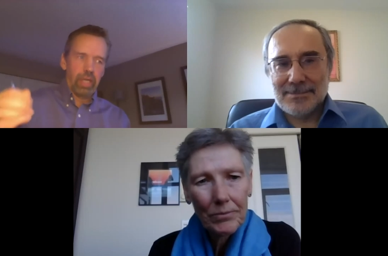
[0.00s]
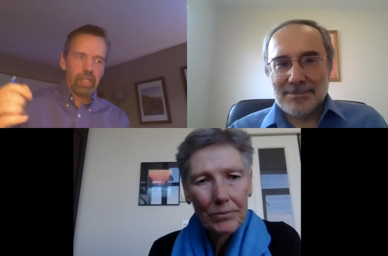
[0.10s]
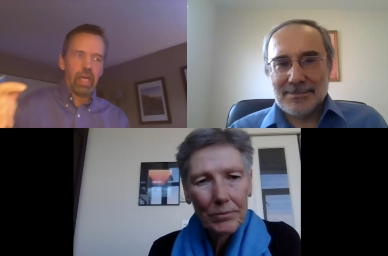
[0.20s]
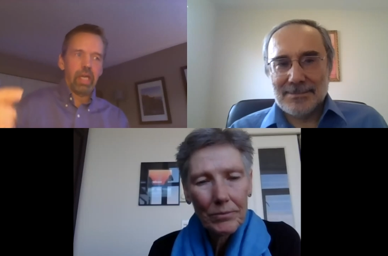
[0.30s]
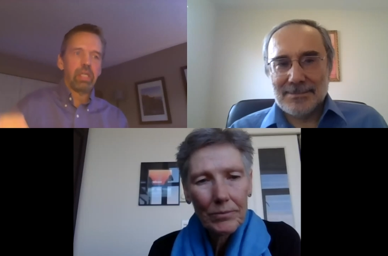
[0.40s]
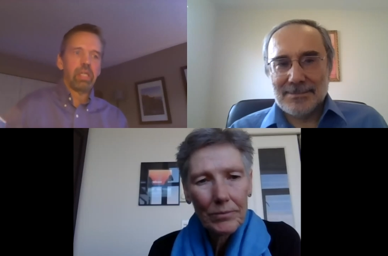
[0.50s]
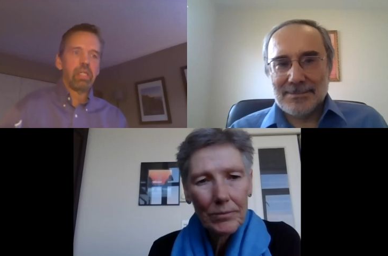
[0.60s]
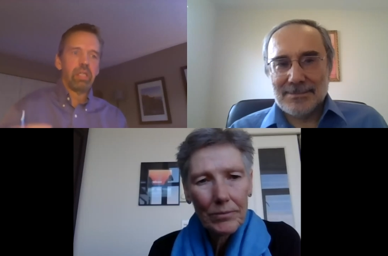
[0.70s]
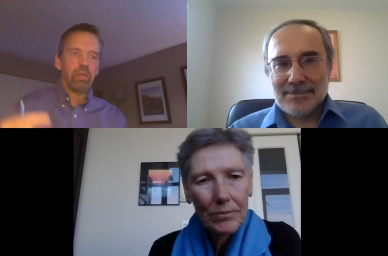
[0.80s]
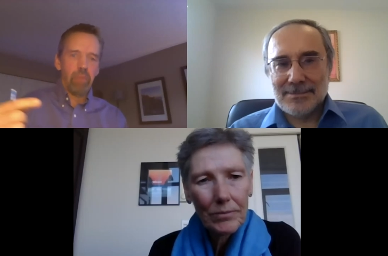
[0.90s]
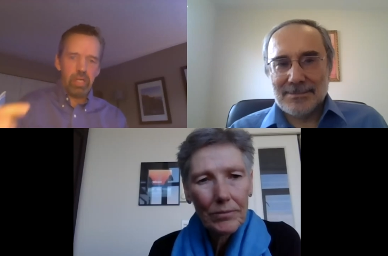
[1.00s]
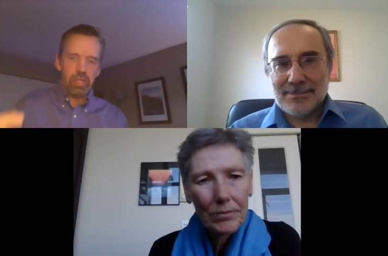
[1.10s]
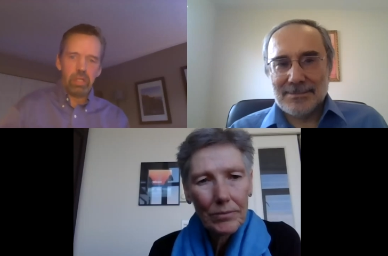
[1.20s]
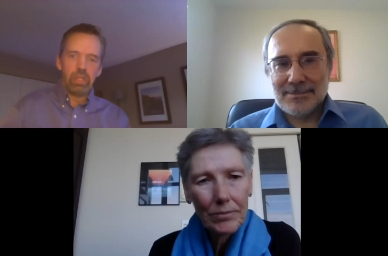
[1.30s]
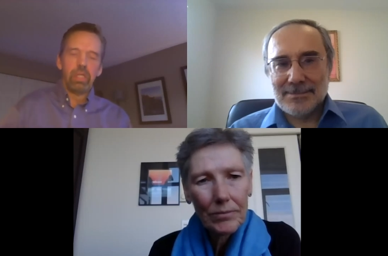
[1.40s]
Speaker 1: tendons and
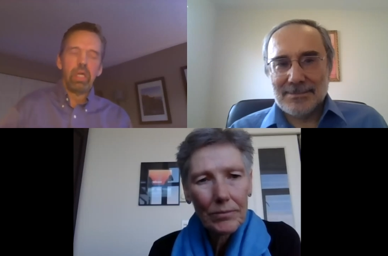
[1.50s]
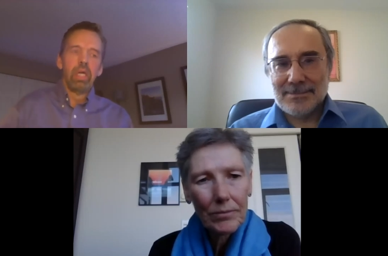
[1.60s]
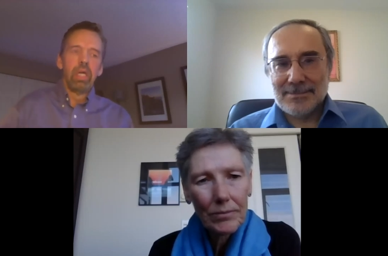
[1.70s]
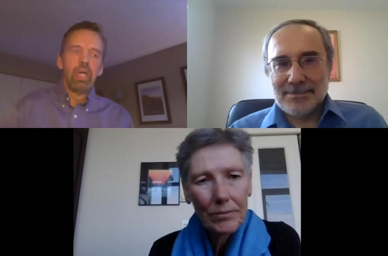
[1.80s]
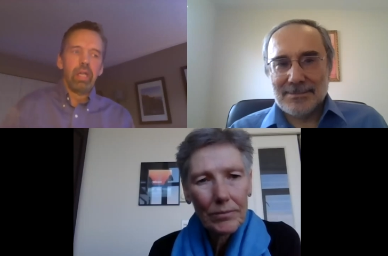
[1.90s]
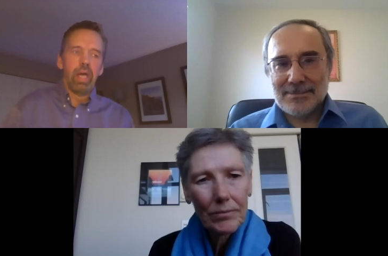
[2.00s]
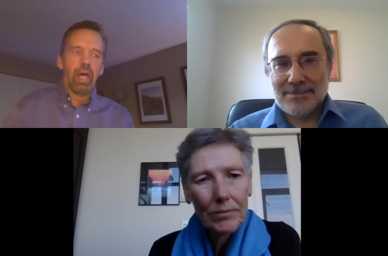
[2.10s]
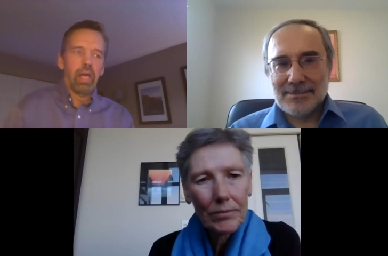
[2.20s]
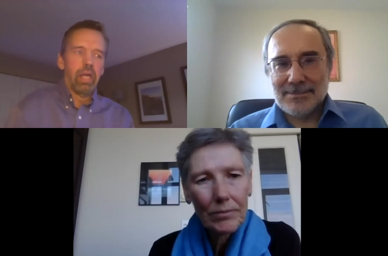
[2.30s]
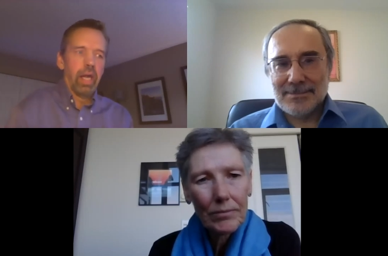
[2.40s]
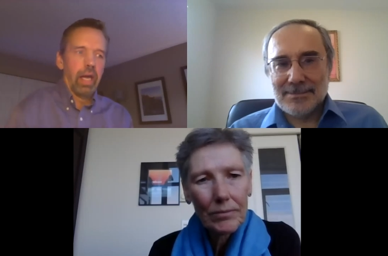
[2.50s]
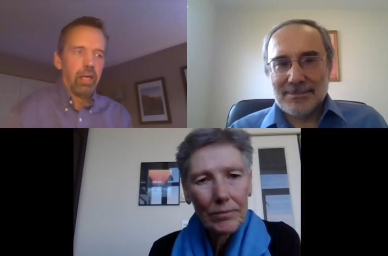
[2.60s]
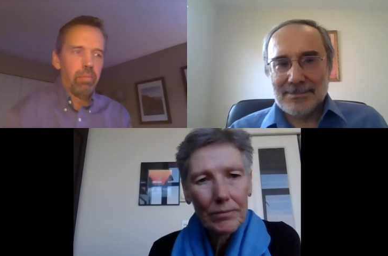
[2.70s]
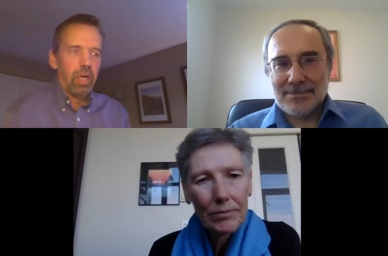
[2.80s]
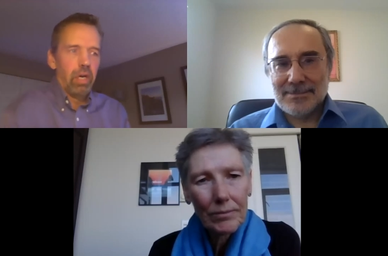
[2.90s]
muscles that, that
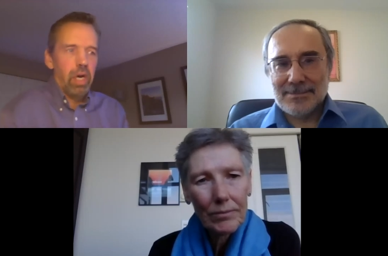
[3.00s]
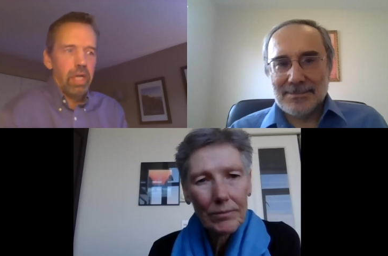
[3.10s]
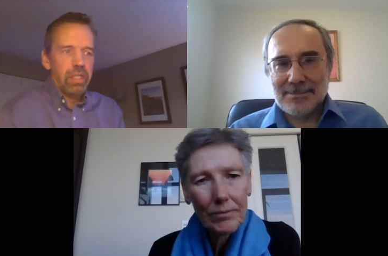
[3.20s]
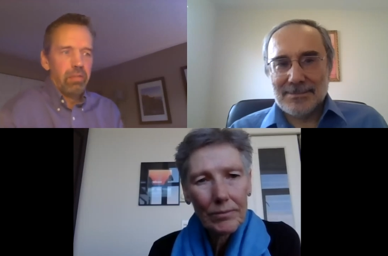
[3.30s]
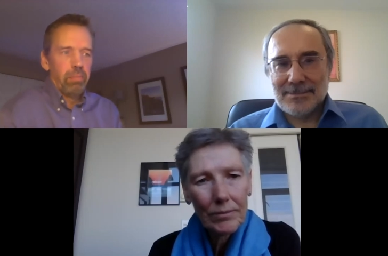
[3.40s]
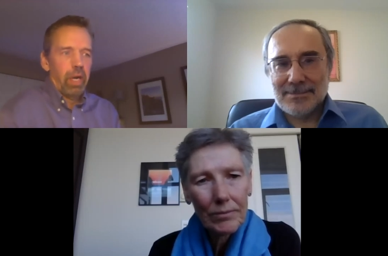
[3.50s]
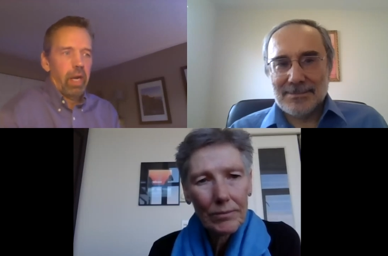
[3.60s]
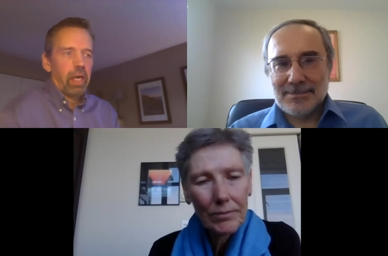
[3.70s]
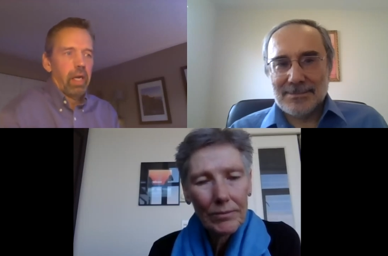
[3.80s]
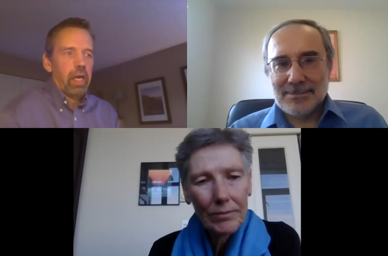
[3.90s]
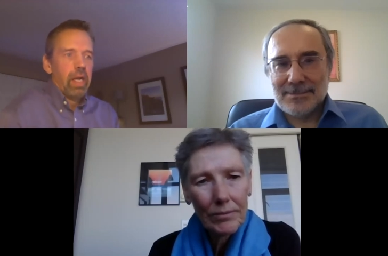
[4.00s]
can be causes of pain.